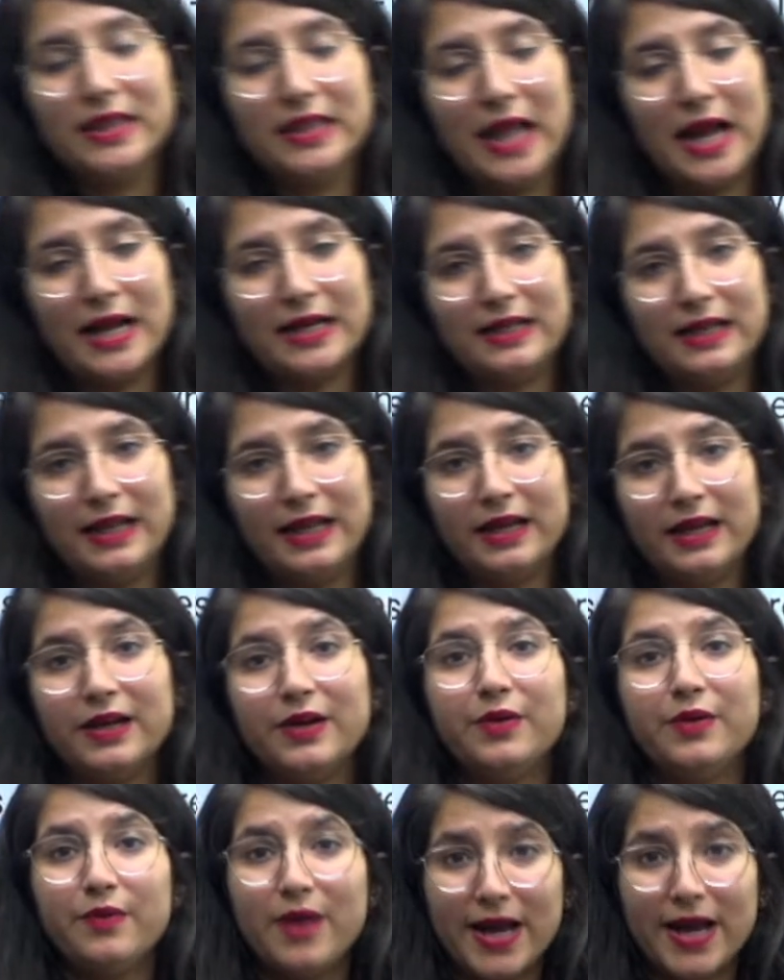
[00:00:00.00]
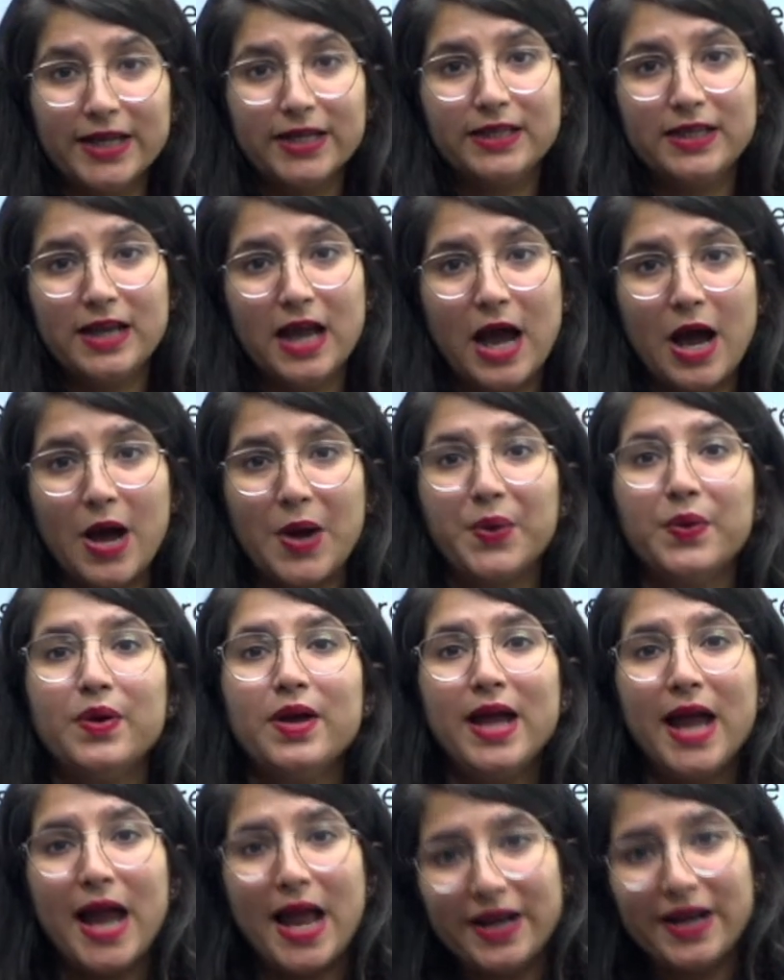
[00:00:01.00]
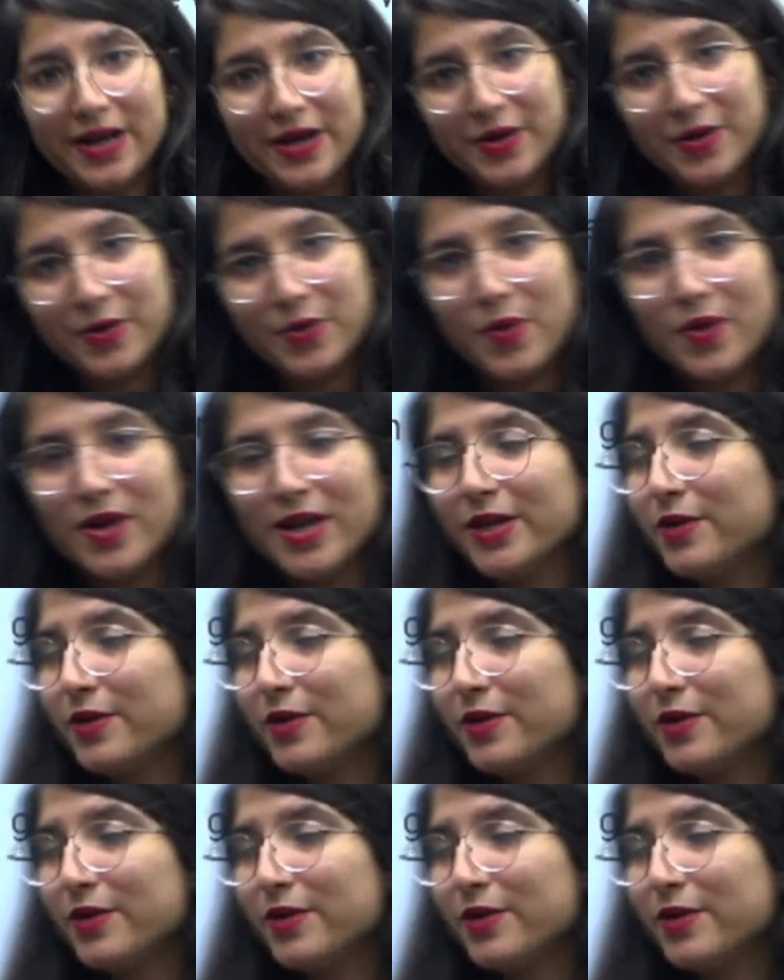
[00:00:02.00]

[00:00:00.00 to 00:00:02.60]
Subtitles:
that link right now and enroll